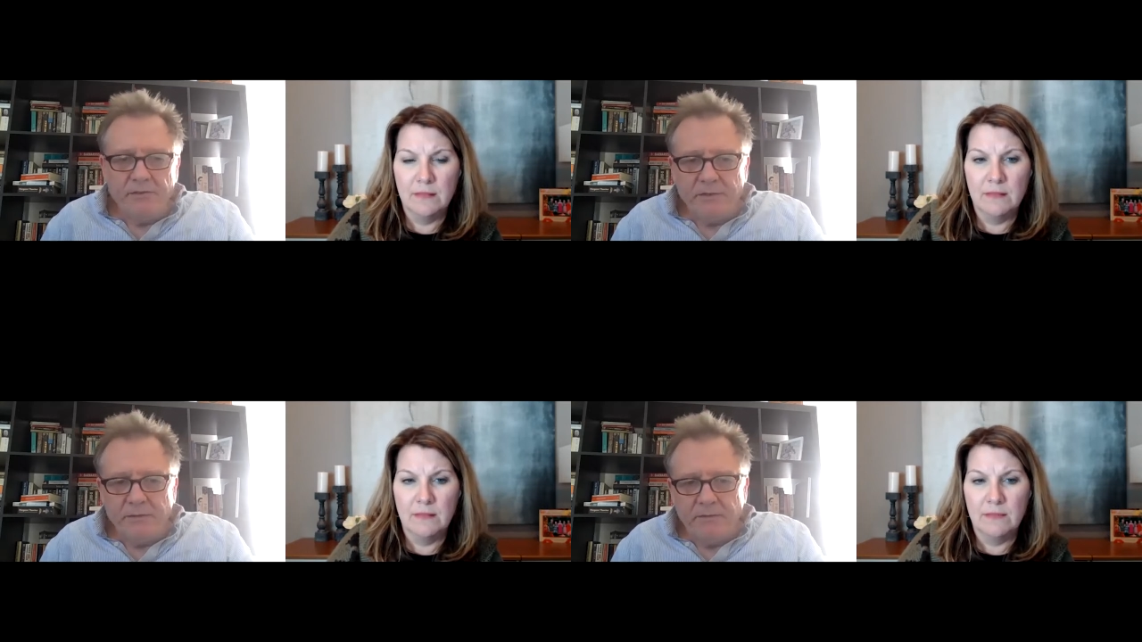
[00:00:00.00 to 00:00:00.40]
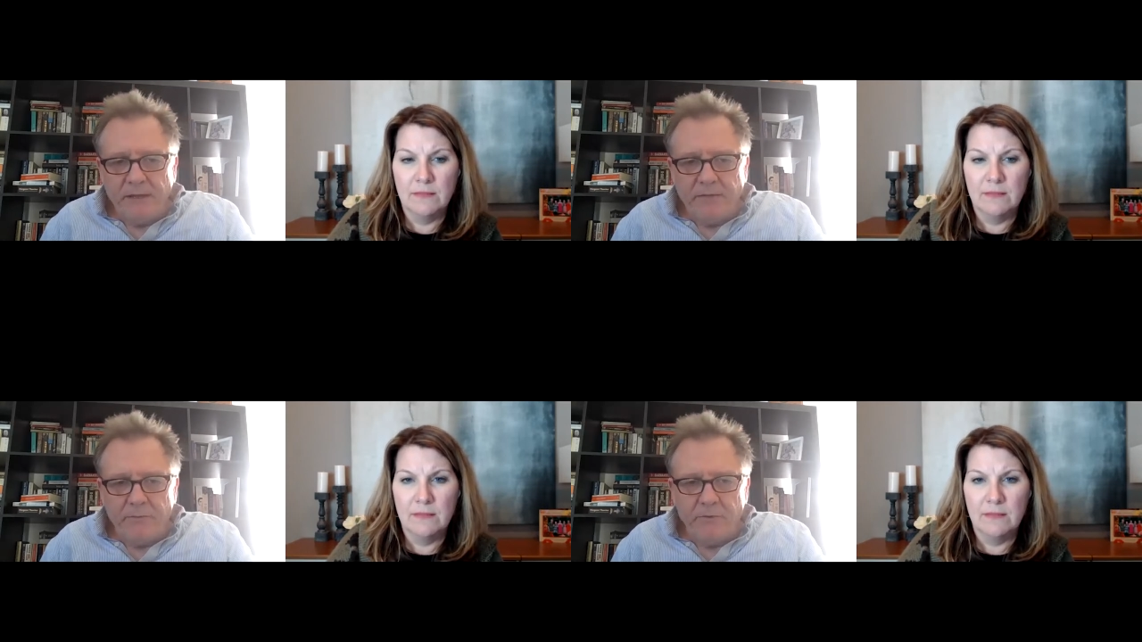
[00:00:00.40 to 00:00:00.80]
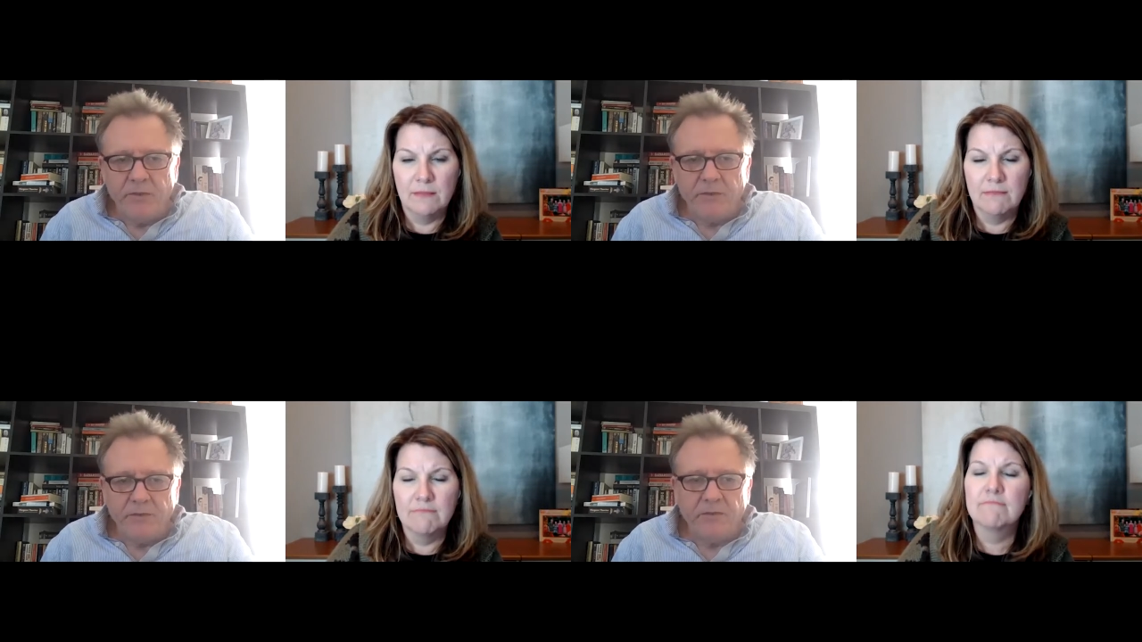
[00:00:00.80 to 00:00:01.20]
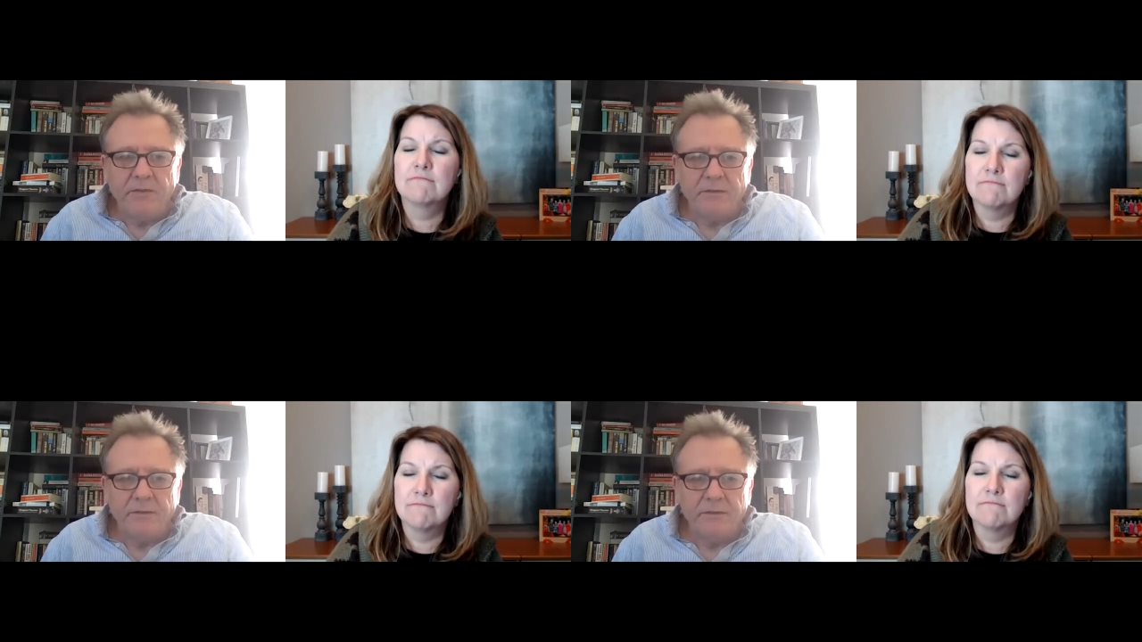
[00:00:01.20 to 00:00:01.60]
Speaker 1: if that ever works.
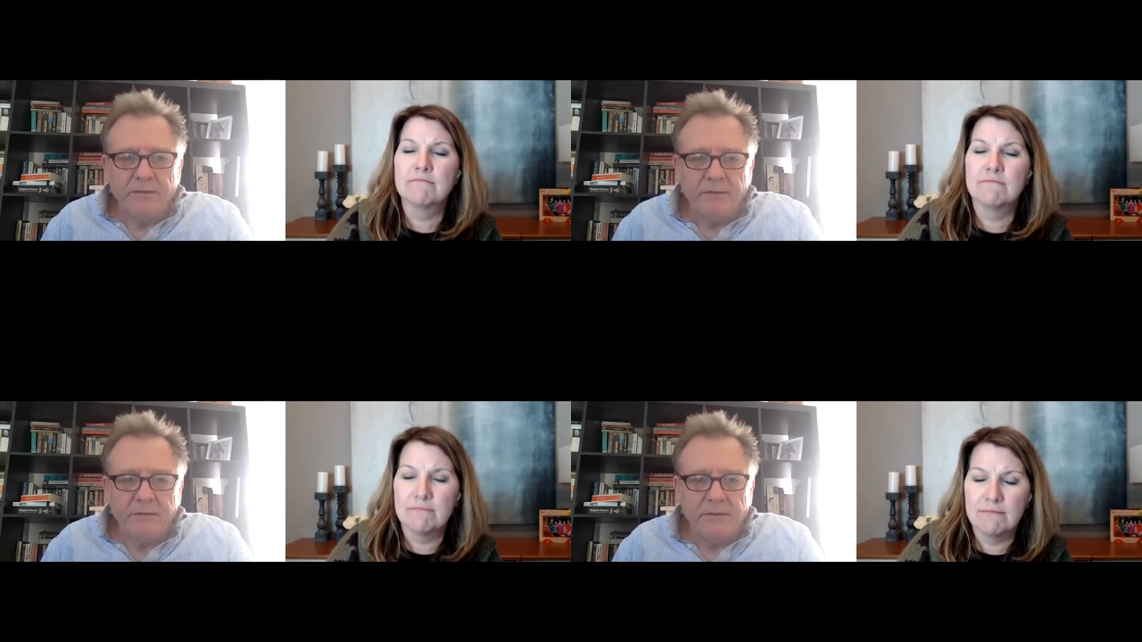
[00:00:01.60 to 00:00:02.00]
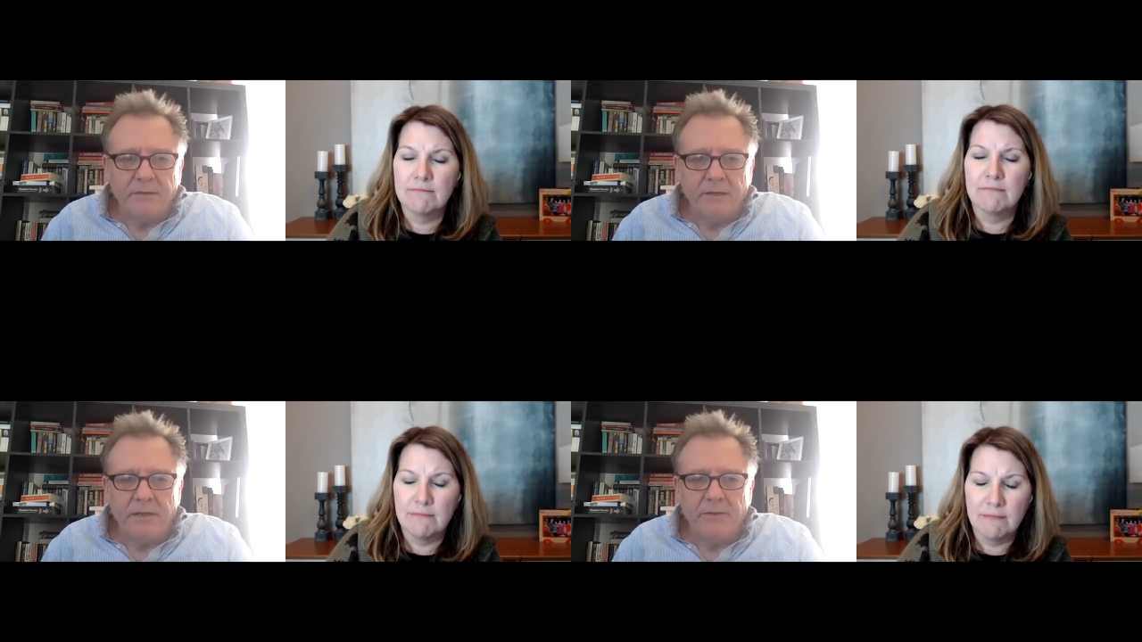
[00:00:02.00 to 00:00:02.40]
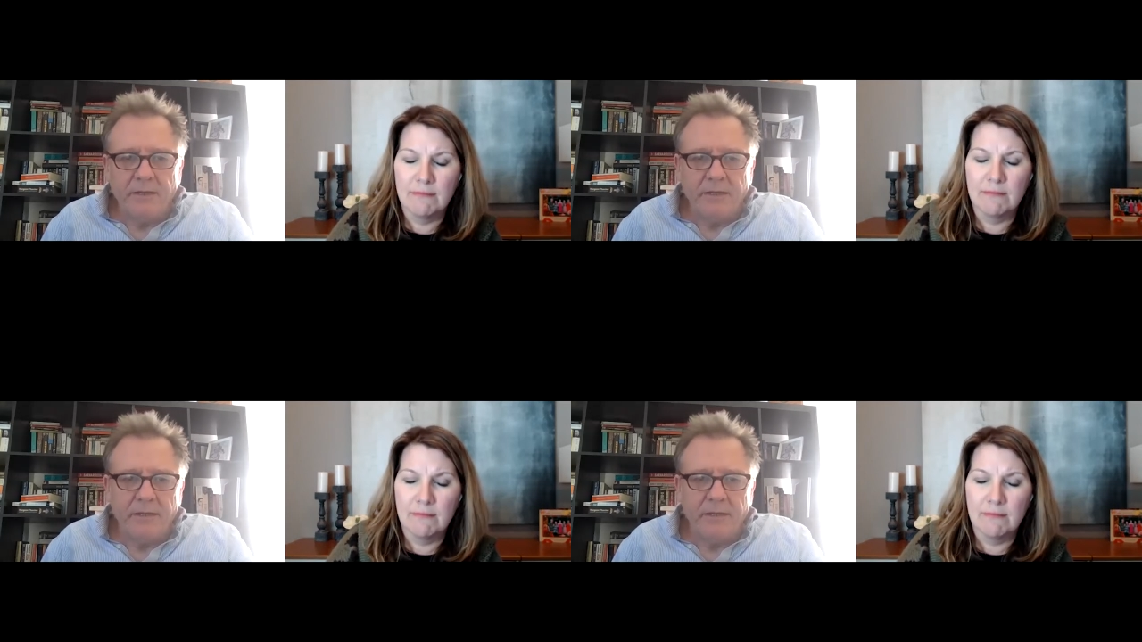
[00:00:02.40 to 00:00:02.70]
Hmm. On carbon capture and